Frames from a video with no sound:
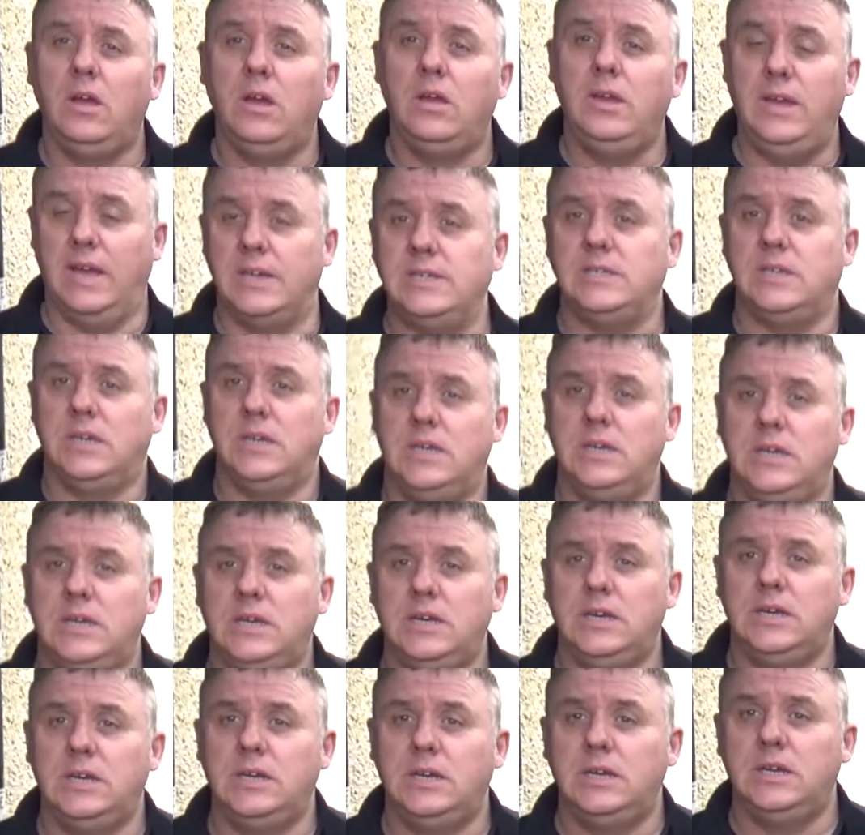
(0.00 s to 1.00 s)
Yes. So
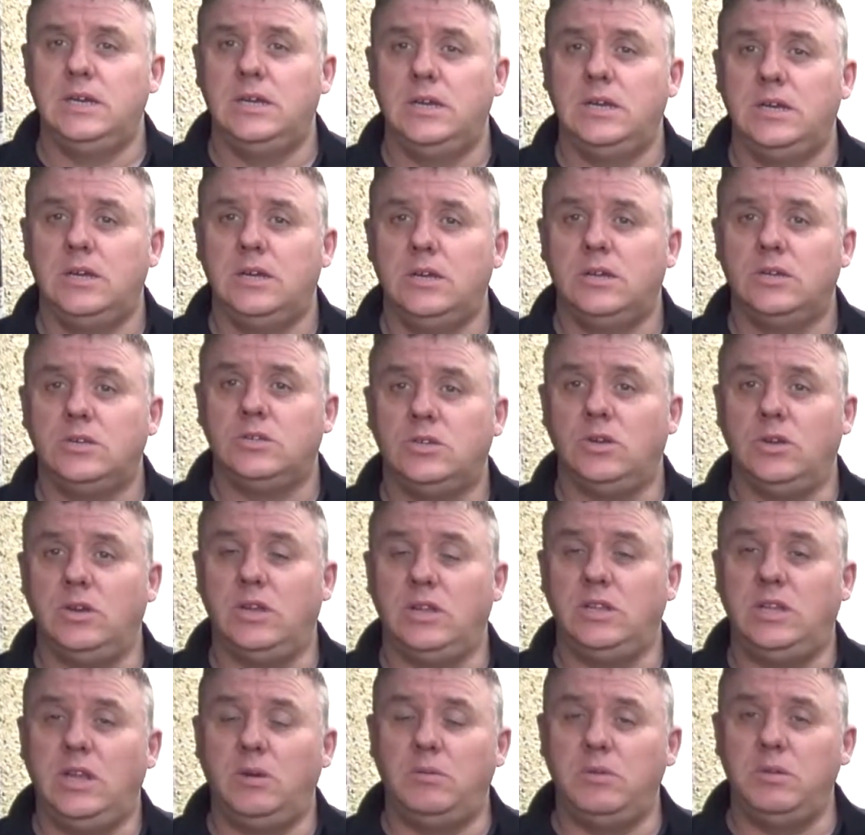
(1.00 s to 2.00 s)
you're
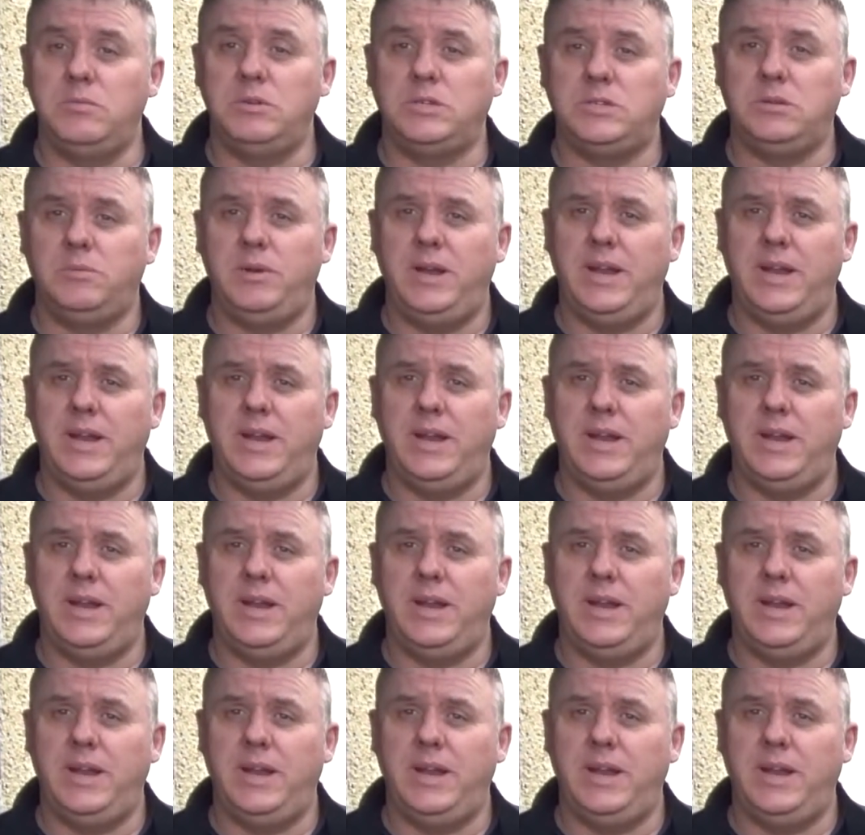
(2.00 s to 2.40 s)
going to deal with it, Mister